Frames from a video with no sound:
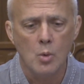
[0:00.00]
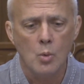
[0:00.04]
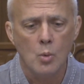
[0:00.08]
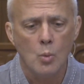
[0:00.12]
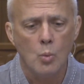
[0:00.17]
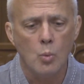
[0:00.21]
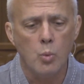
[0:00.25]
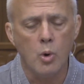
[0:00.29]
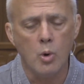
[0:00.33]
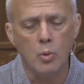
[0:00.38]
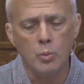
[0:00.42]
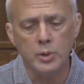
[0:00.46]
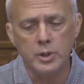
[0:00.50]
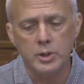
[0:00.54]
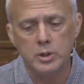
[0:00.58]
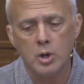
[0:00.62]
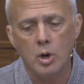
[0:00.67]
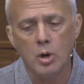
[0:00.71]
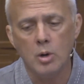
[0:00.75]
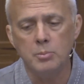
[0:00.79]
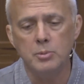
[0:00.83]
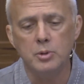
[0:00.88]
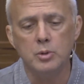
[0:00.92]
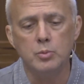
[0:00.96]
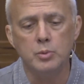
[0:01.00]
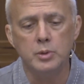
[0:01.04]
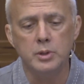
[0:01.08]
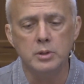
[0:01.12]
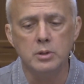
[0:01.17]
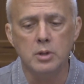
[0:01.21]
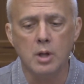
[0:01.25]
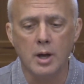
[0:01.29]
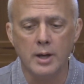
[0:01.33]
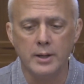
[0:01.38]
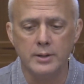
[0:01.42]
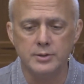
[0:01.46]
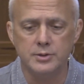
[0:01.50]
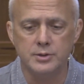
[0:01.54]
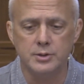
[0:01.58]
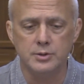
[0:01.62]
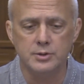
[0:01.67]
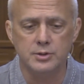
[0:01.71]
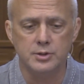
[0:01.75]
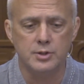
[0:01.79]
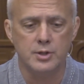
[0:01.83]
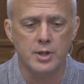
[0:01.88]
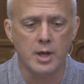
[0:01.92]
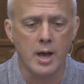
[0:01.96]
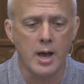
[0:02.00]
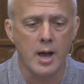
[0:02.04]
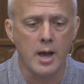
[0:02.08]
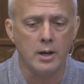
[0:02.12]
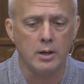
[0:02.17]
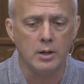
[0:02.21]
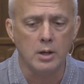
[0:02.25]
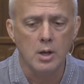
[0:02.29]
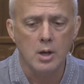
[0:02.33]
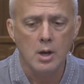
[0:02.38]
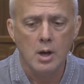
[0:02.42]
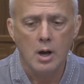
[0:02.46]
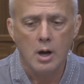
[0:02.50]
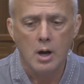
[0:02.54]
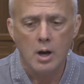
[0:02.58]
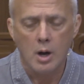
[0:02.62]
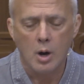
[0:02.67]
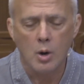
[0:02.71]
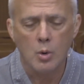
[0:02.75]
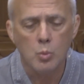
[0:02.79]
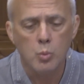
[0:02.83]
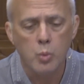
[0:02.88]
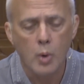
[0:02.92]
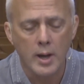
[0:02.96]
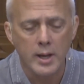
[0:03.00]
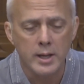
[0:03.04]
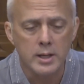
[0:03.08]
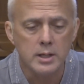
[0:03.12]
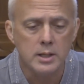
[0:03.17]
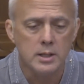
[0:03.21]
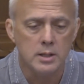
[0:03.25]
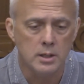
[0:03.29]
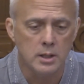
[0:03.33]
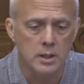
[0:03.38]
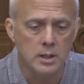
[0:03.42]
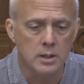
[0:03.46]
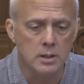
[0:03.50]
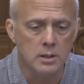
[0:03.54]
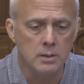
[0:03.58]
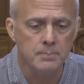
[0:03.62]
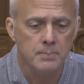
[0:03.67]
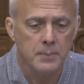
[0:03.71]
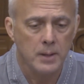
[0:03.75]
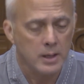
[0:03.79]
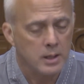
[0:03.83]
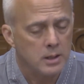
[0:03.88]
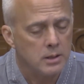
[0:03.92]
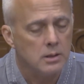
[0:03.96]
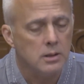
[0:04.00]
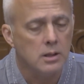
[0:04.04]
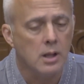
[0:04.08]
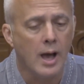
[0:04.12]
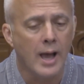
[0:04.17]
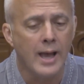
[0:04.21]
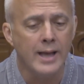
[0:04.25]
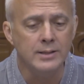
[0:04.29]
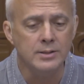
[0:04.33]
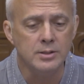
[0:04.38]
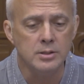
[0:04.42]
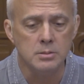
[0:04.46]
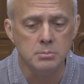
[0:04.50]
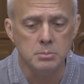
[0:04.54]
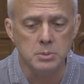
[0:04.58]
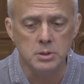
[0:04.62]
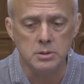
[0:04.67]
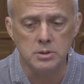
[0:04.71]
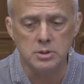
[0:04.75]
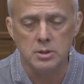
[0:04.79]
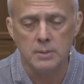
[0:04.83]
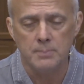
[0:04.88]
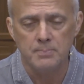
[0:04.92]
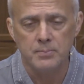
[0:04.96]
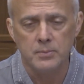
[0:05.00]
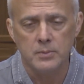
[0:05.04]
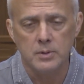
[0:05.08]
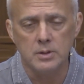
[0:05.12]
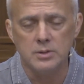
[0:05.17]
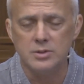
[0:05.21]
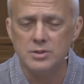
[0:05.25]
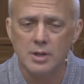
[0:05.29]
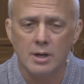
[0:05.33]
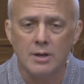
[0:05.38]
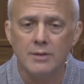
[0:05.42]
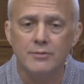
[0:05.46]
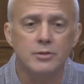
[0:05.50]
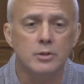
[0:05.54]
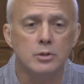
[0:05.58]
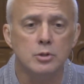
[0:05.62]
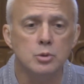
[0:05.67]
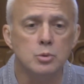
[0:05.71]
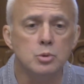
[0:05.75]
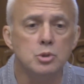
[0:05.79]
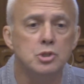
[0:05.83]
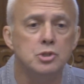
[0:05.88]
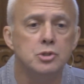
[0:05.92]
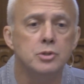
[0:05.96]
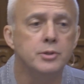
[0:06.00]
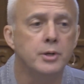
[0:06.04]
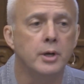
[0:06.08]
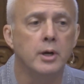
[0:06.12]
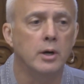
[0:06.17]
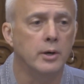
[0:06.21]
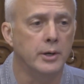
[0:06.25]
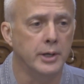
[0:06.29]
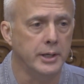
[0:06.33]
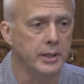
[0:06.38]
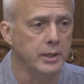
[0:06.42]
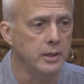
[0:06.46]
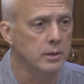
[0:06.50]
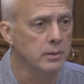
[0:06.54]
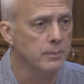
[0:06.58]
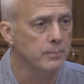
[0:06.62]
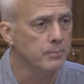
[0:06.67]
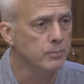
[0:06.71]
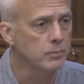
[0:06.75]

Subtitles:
what we come to realize is that awakening, enlightenment is evolutionary.